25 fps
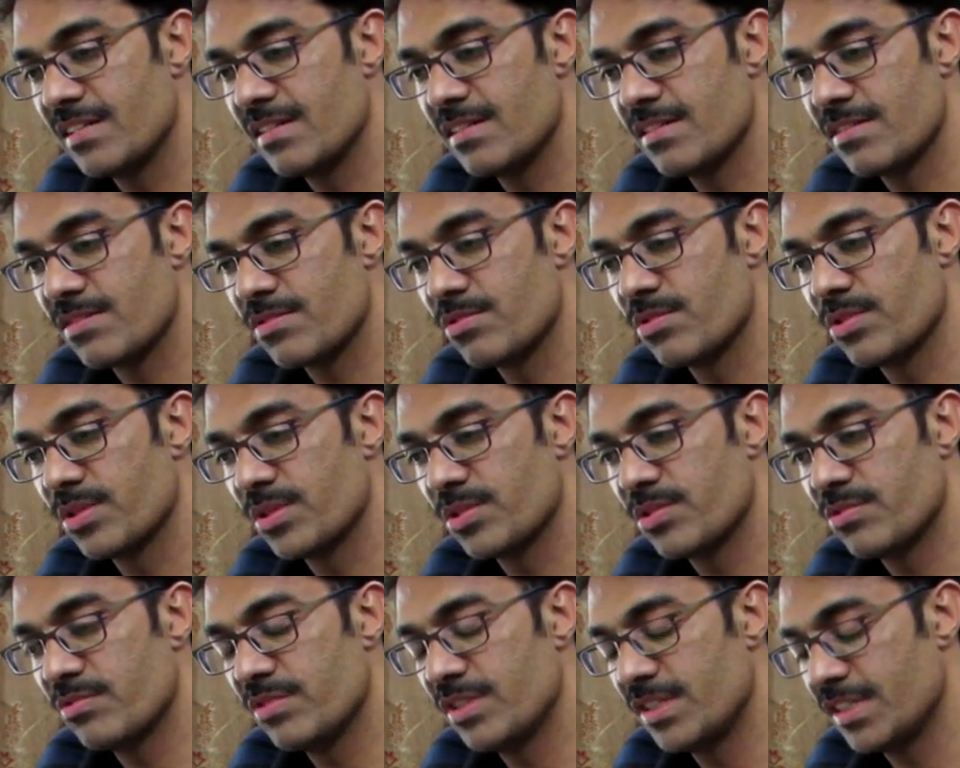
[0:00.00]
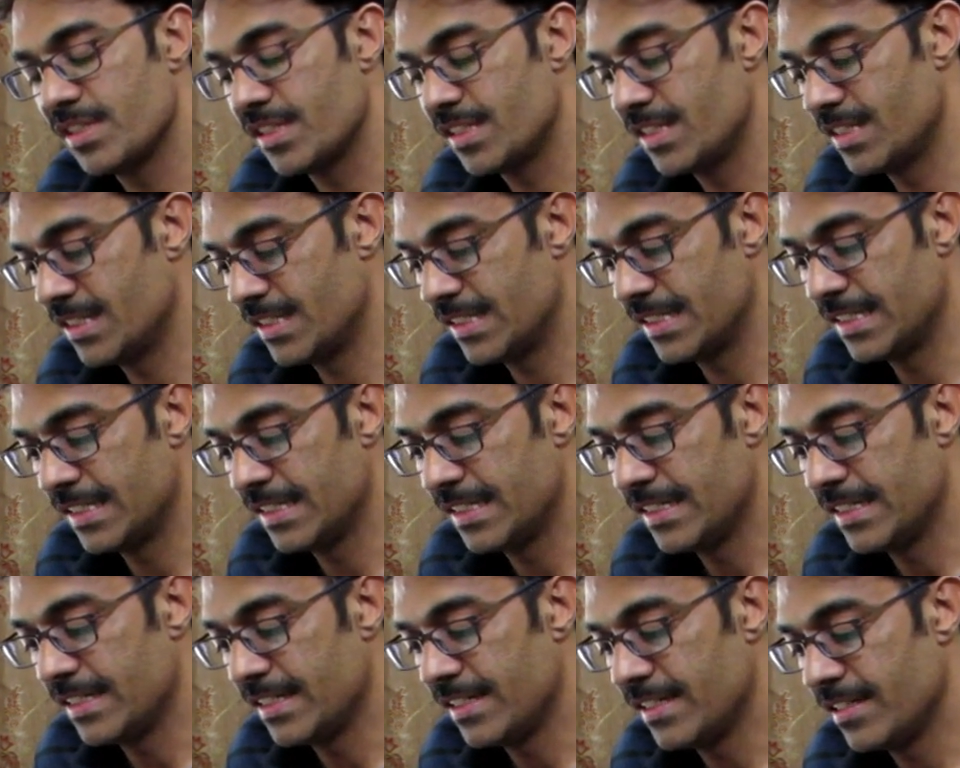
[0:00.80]
is going to visit
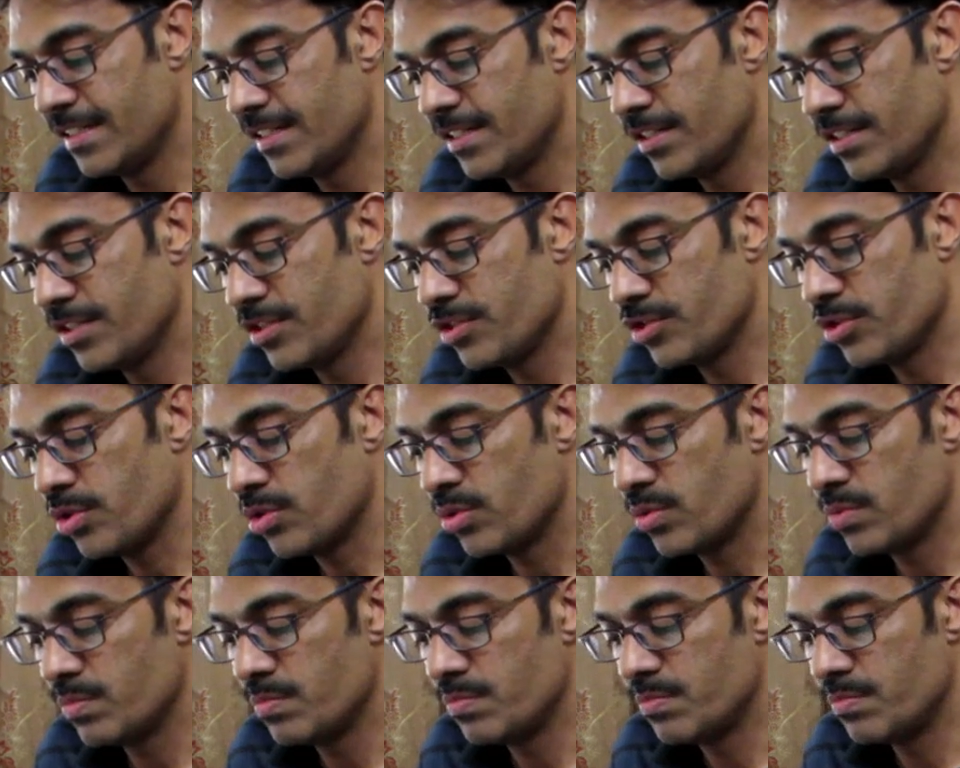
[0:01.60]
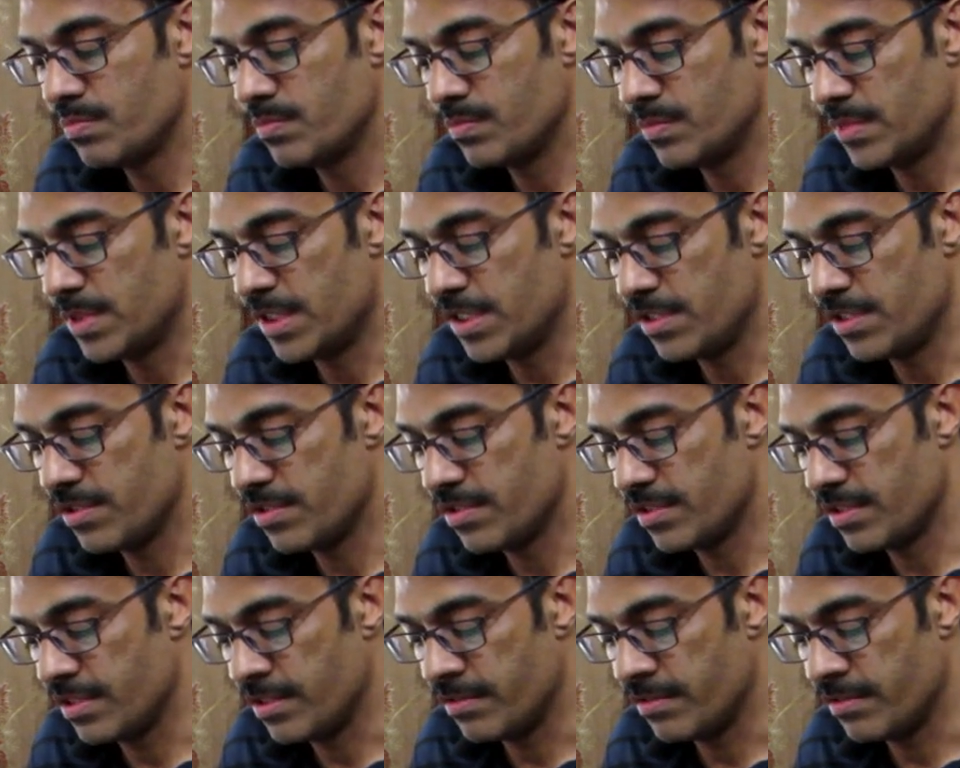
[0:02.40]
so this uh,